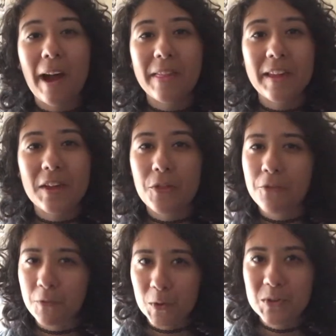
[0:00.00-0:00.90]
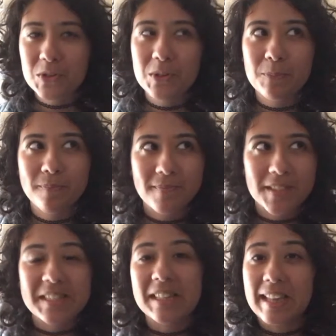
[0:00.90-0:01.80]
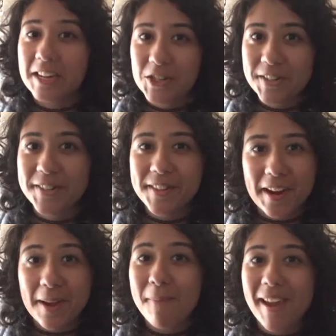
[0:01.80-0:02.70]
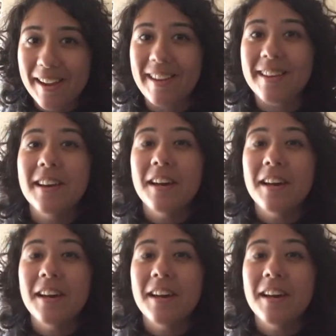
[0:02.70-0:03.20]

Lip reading: I think the first selection that I made